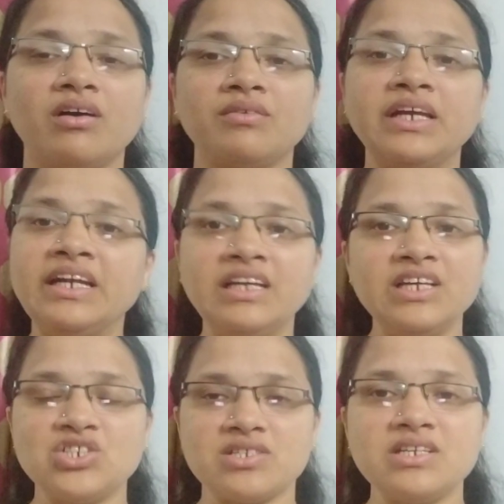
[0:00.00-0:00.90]

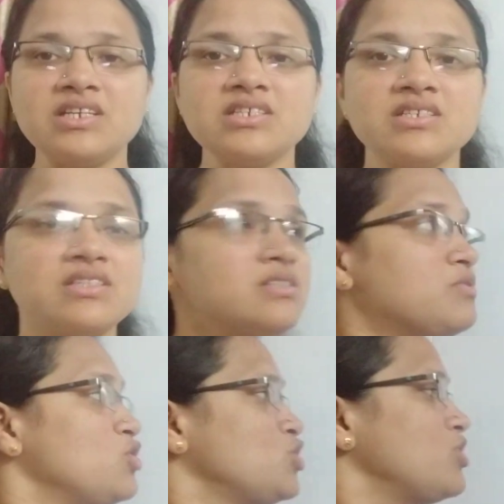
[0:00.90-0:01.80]
integers. Integers,
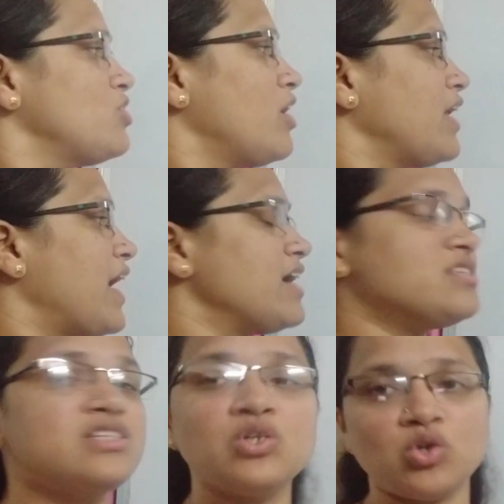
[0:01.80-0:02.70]
you should not add
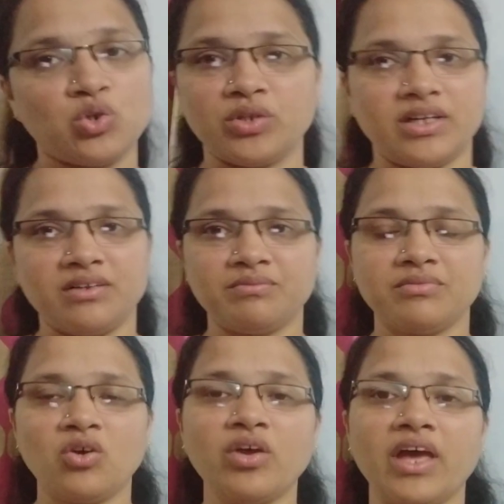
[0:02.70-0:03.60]
0 to that.
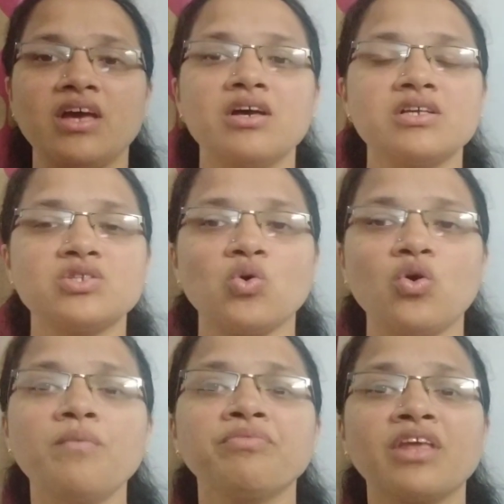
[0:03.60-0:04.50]
Okay,
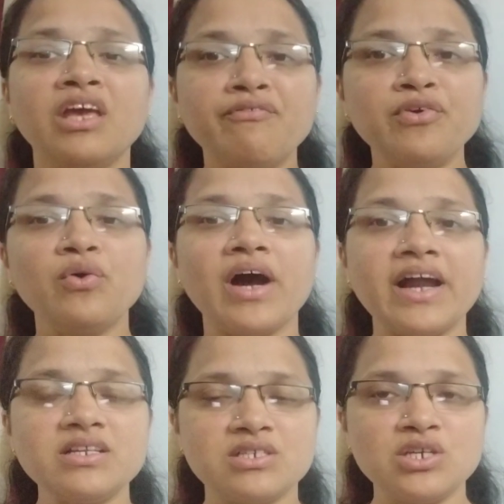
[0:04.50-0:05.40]
so if you
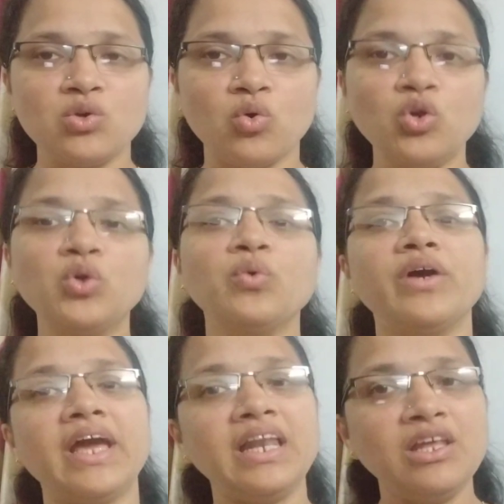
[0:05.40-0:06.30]
add 0 to
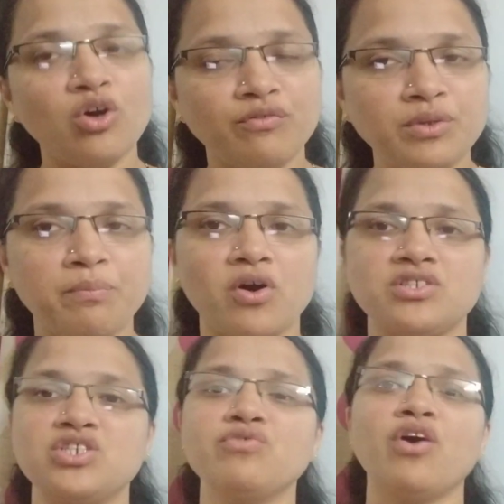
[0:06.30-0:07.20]
any of the
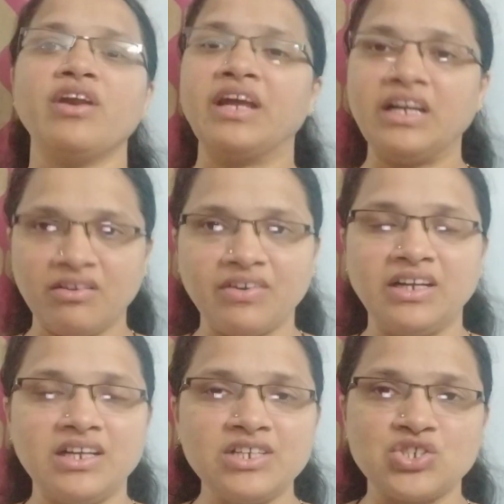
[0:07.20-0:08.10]
positive or negative
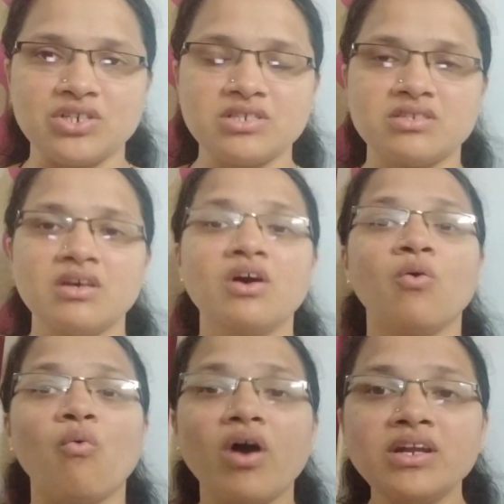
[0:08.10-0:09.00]
integers,
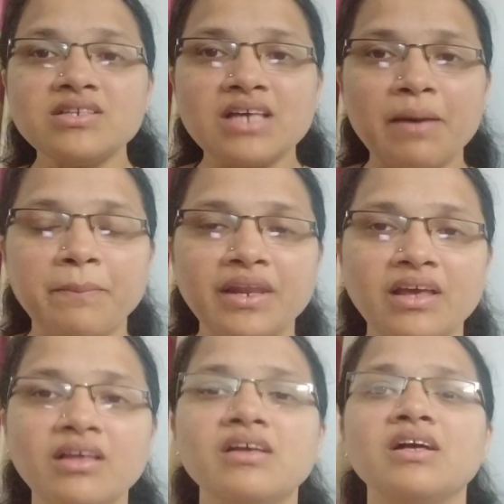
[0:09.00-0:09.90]
what is
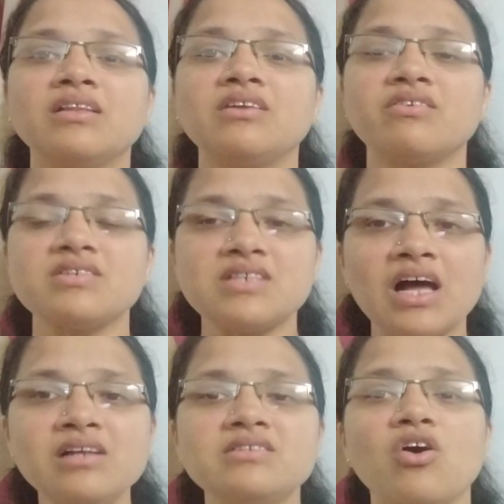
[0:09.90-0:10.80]
happening? The
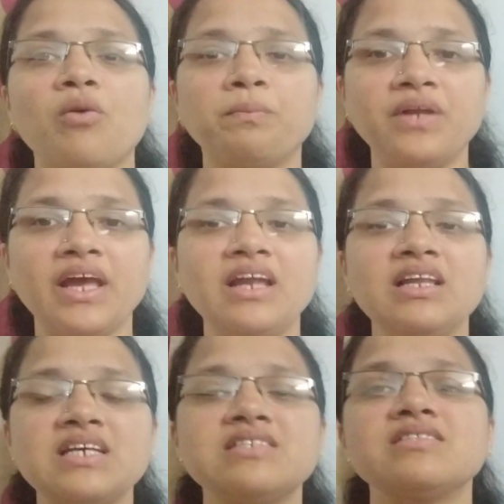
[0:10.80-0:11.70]
result obtained
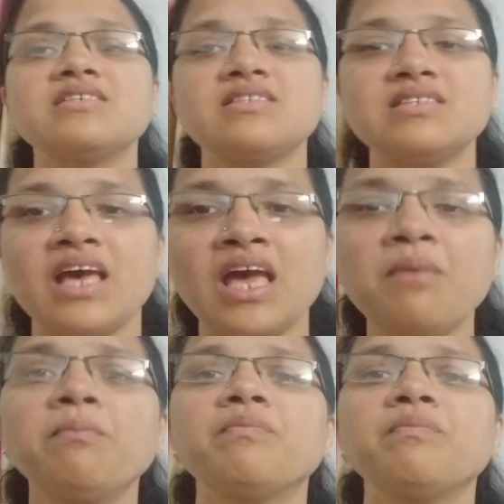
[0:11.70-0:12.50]
is the same